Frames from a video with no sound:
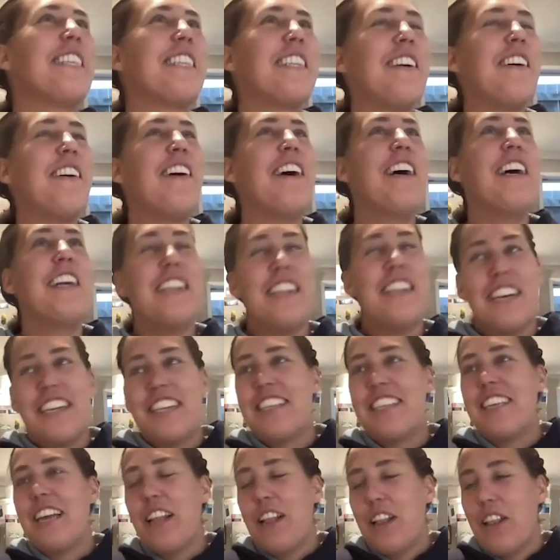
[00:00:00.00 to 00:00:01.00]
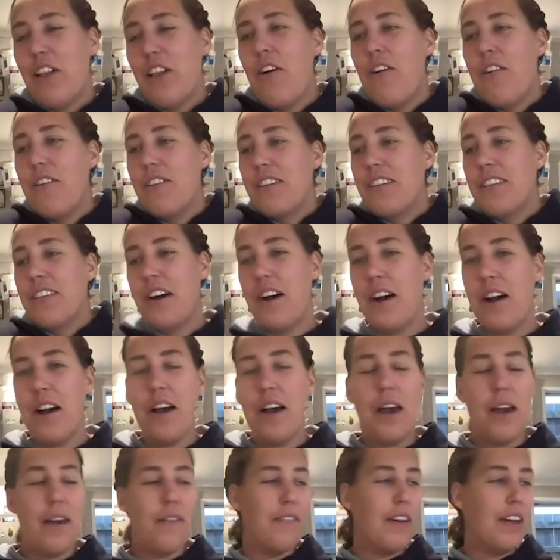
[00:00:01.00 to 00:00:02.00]
So it's a long
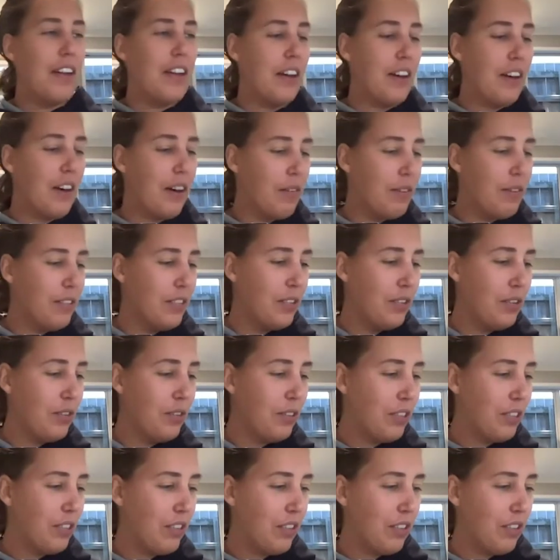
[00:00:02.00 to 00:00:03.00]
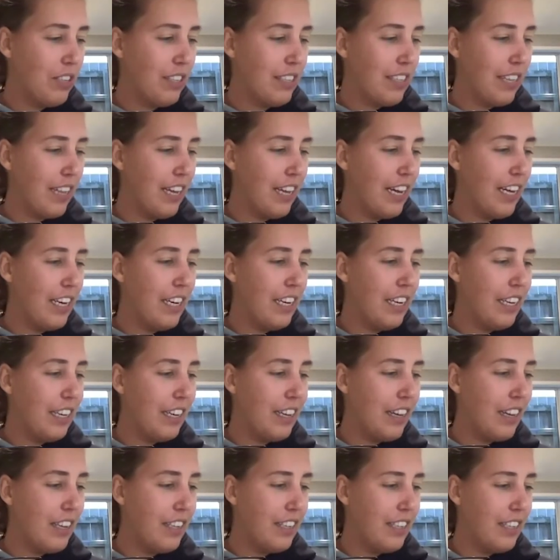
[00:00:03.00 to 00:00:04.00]
time. And I was talking to this lady
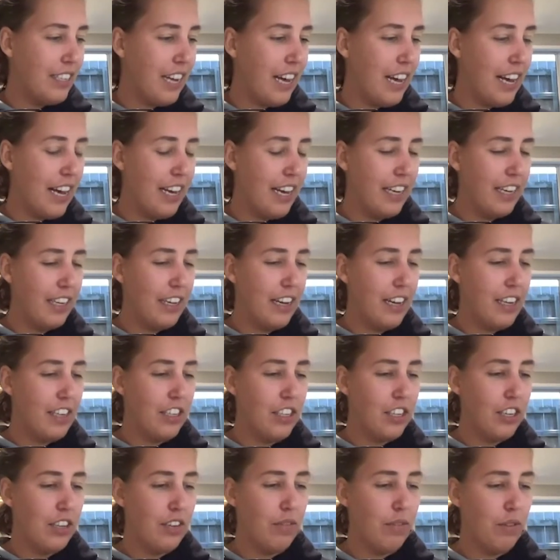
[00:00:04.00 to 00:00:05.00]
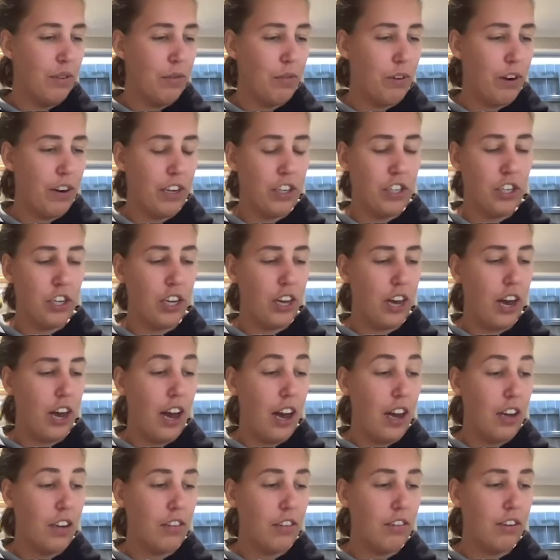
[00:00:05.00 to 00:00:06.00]
the other day, and we were actually
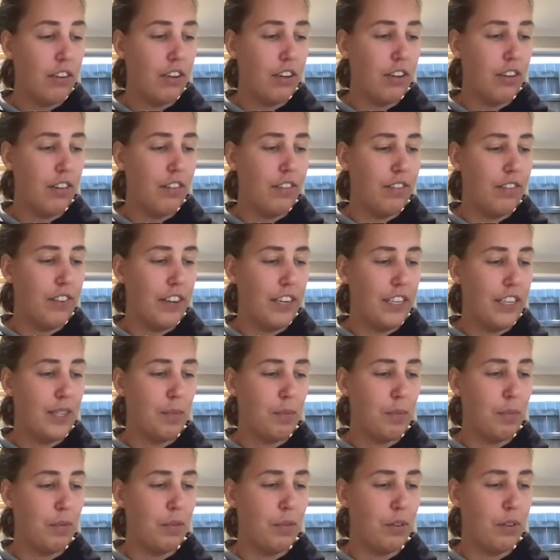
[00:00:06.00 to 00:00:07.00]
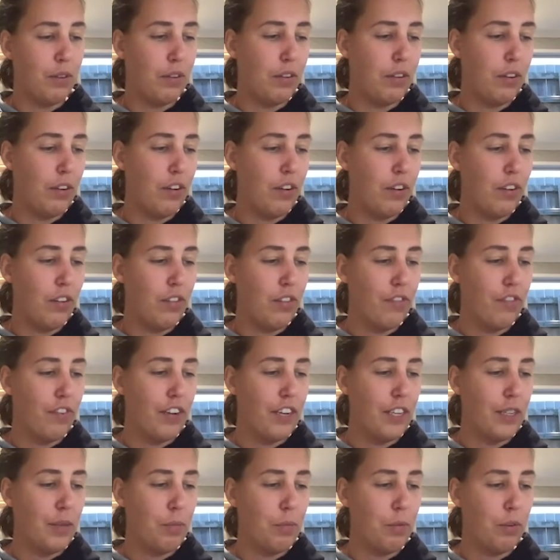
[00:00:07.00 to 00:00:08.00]
arguing on Facebook, good old
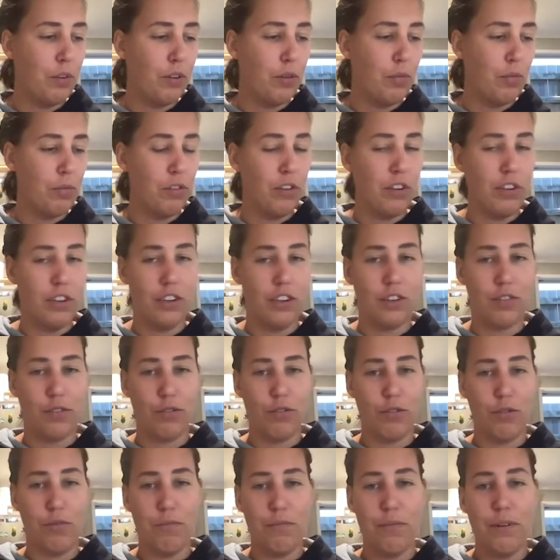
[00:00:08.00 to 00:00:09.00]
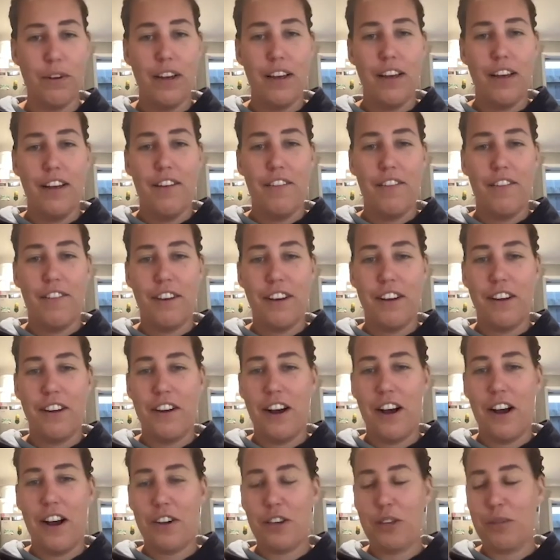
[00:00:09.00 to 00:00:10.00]
Facebook community group
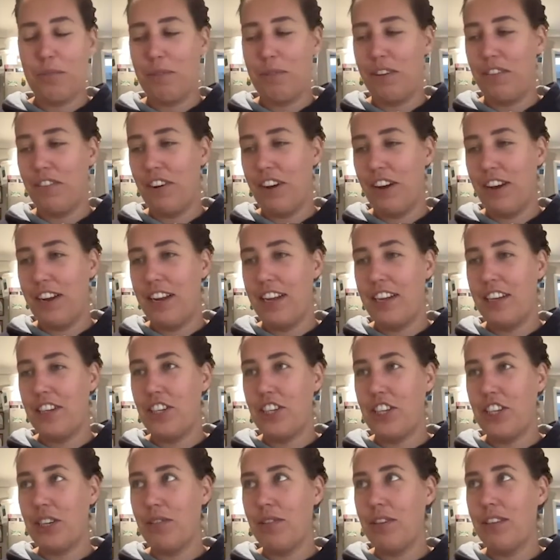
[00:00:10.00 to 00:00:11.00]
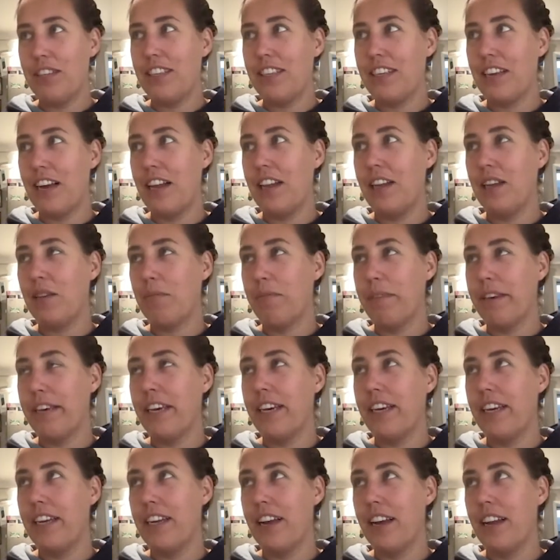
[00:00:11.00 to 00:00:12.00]
argument, right? And she was telling
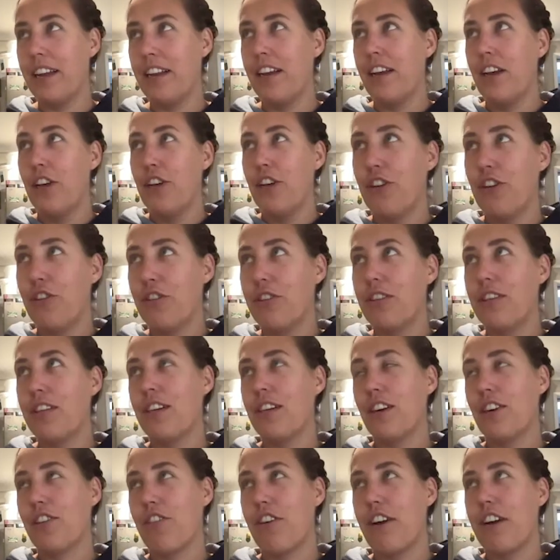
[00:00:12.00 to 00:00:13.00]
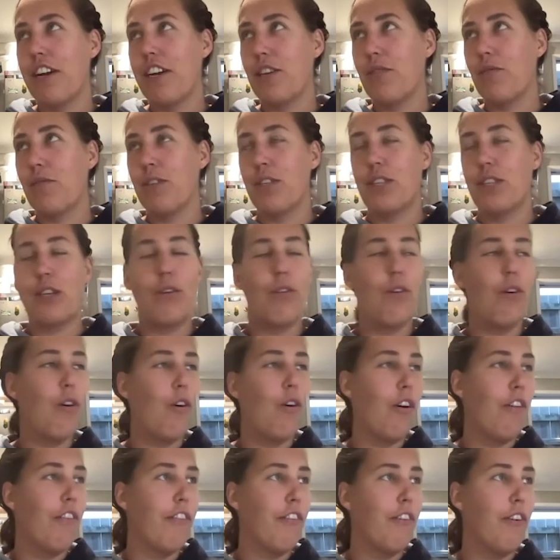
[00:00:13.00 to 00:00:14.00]
me that using the crate was so
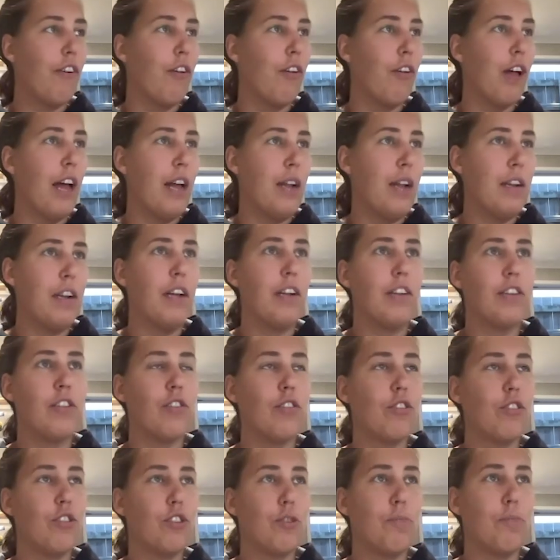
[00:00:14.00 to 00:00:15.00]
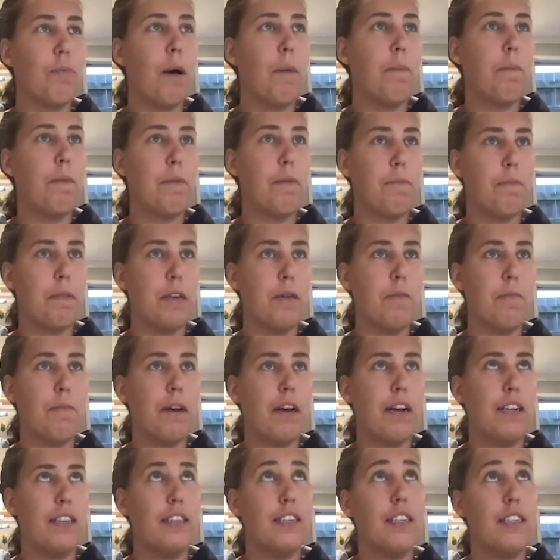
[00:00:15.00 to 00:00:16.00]
awful and to use puppy pee
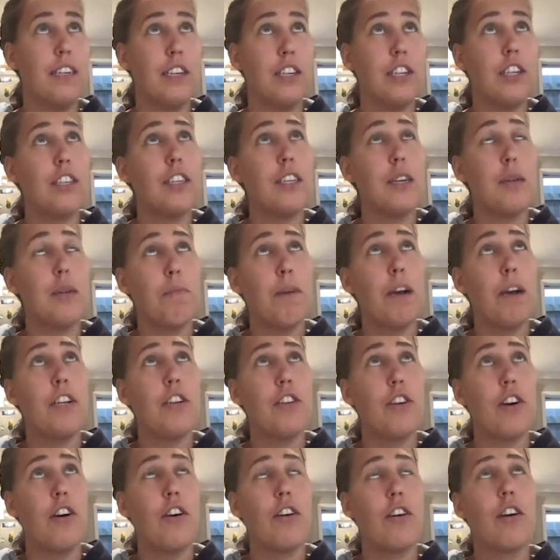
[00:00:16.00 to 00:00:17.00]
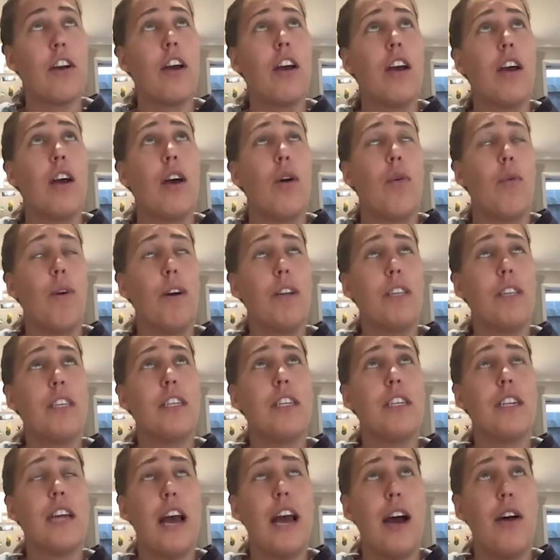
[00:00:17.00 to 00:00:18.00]
pads. And then she said, my dog
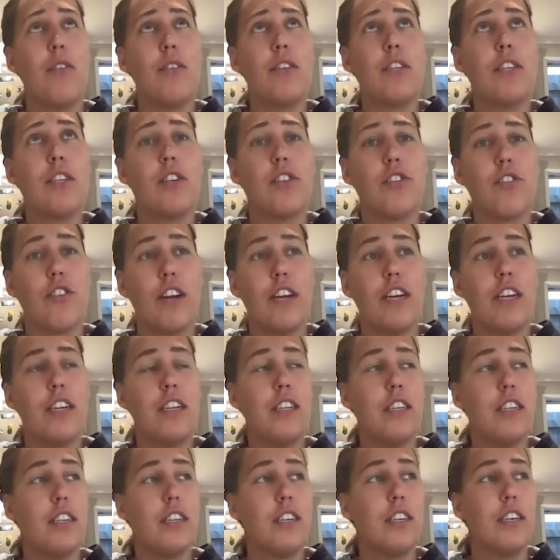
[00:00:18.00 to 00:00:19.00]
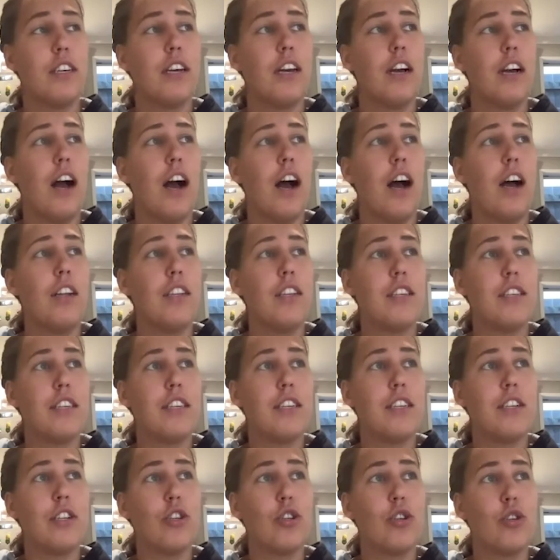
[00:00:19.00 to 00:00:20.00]
wasn't house trained
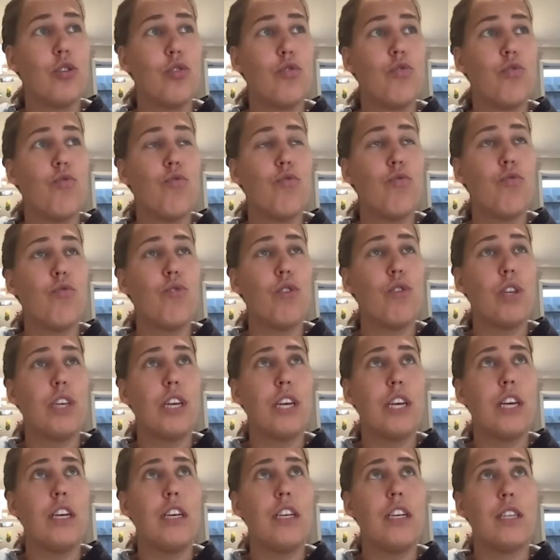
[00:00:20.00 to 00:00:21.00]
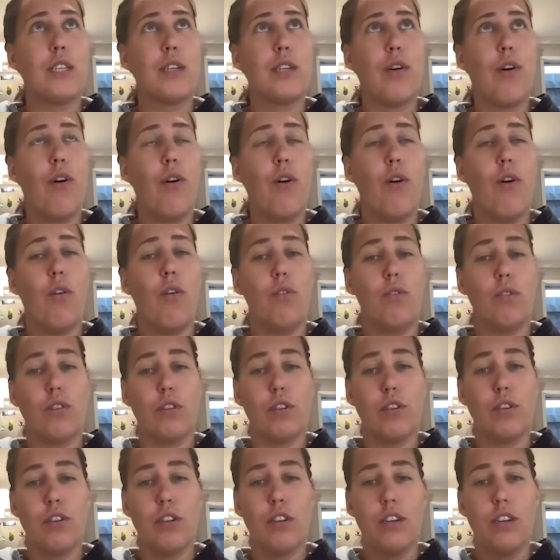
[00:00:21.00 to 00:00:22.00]
until 2 years
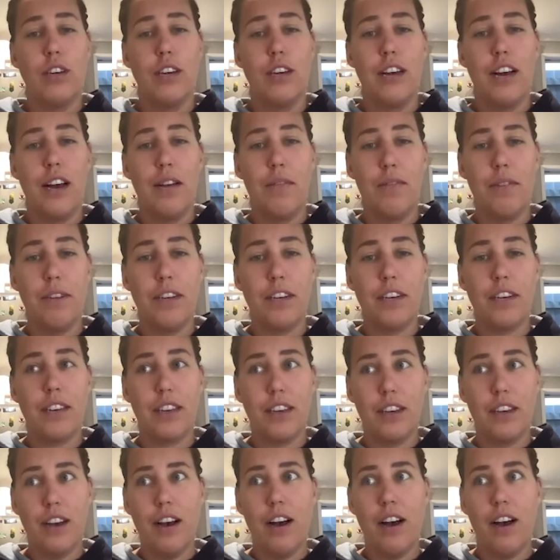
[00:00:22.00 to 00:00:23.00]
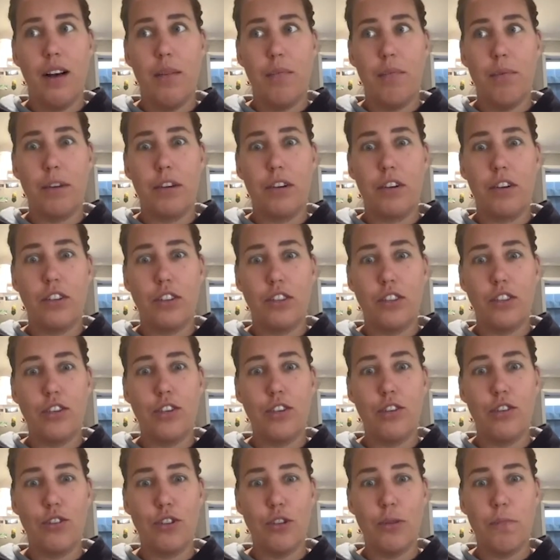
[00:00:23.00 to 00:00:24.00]
old. I'm like, yeah, because
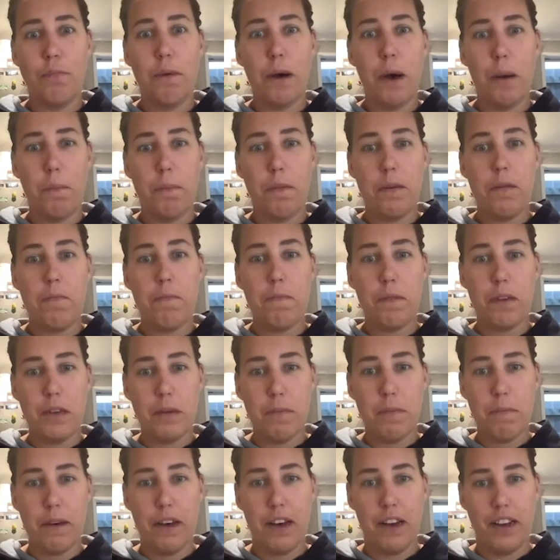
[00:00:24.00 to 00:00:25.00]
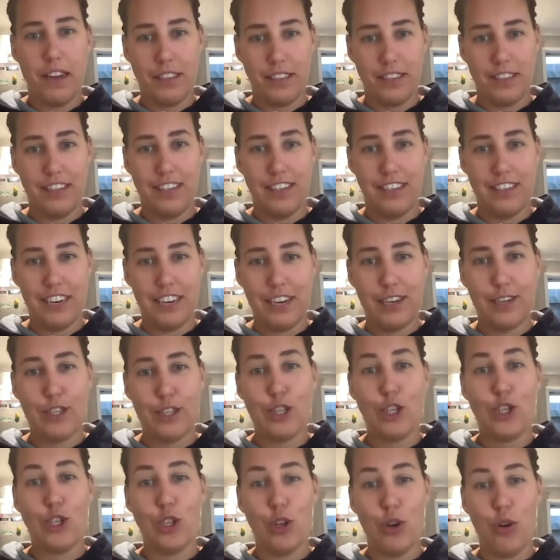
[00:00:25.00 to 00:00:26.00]
you use puppy pee pads. It takes
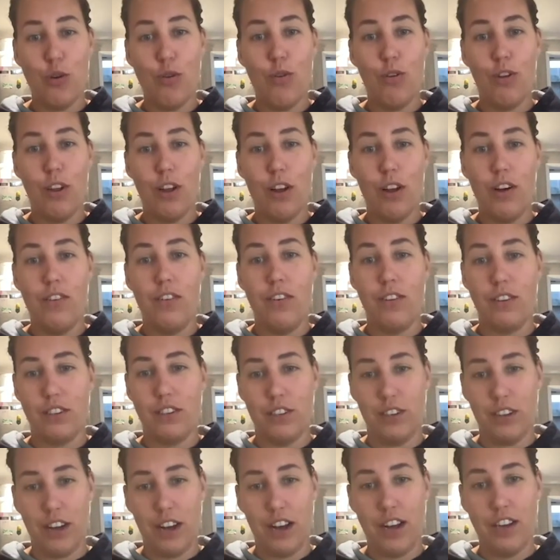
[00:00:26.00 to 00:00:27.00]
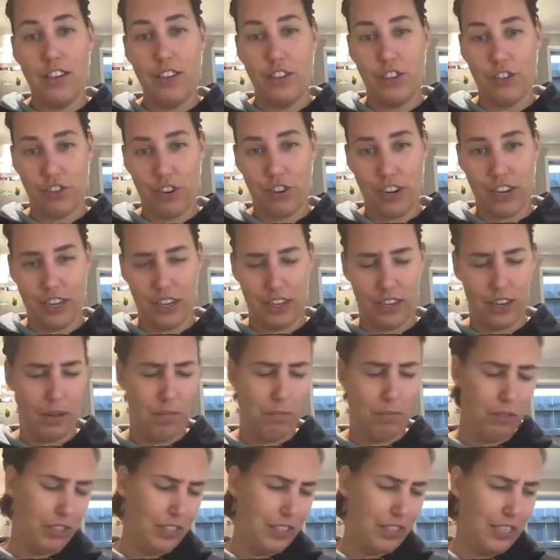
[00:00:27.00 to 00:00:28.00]
so long to untrain.
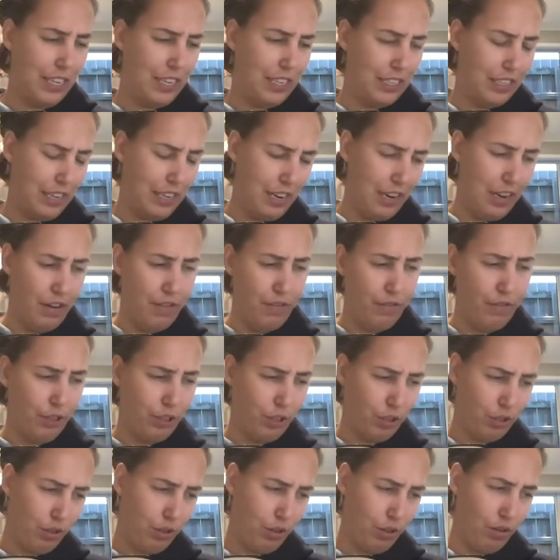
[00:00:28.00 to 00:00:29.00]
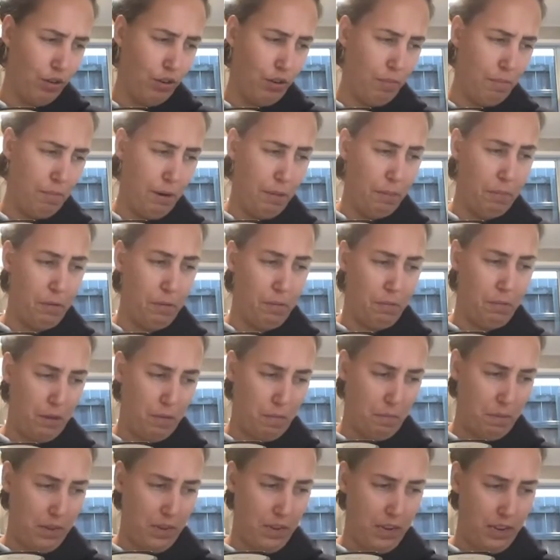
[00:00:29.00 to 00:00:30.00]
I'm not saying that every dog on a puppy
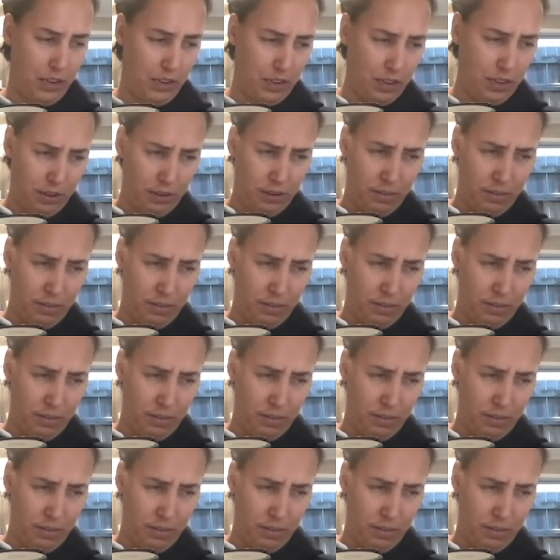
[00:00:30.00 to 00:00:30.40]
pee pad